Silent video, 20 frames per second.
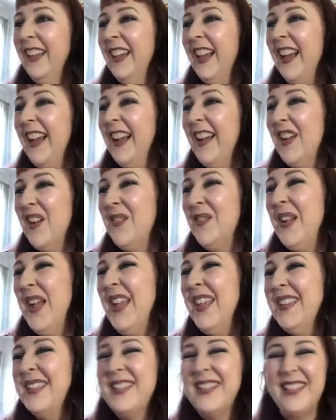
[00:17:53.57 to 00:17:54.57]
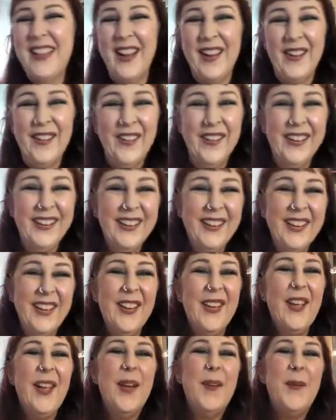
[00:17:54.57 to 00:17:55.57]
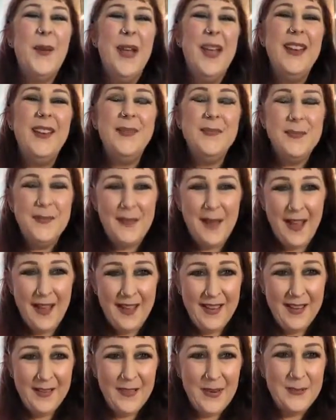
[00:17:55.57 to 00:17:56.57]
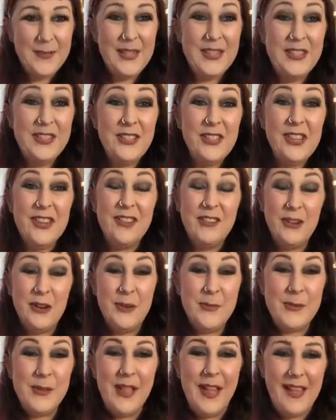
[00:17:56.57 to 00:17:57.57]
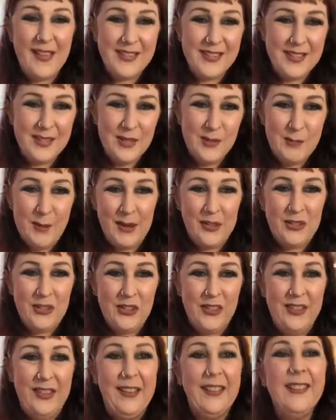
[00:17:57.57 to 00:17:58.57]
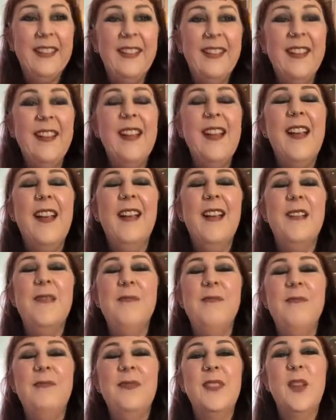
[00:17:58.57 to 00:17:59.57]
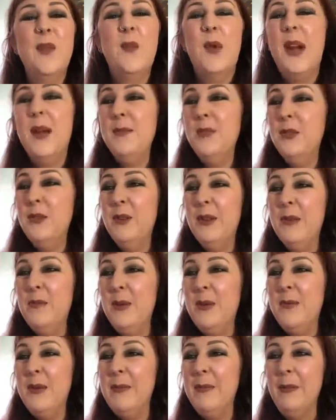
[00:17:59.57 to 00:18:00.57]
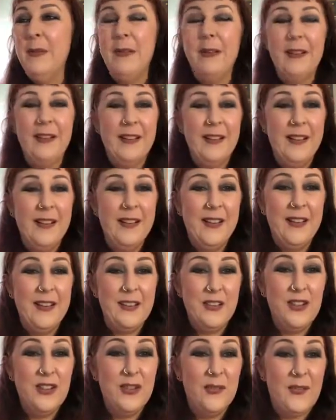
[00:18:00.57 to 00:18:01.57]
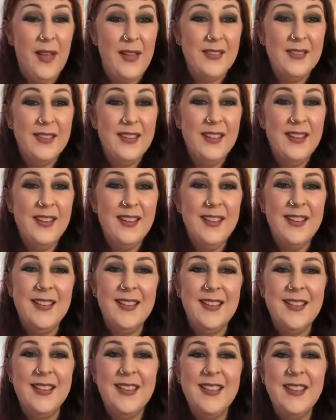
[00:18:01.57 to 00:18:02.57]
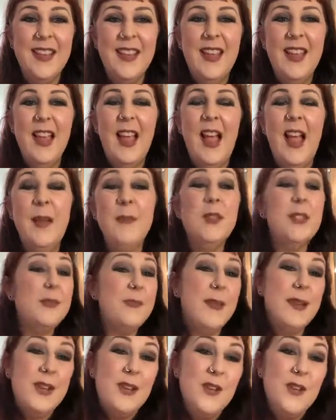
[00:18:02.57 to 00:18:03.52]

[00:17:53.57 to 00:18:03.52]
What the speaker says: So if I'm teaching a group class especially, what I'm doing when people are in Shavasana is I'm just making